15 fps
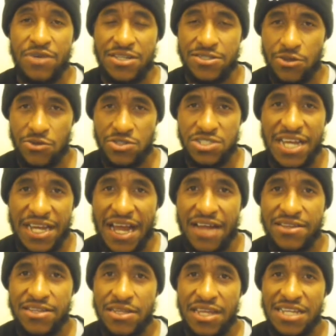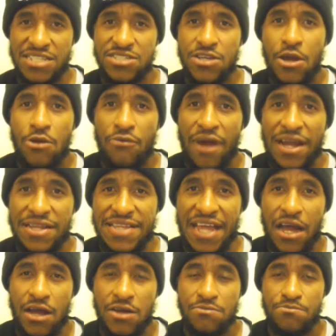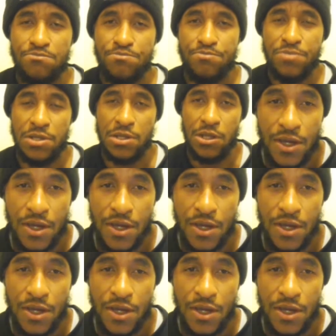So check out the links right down below.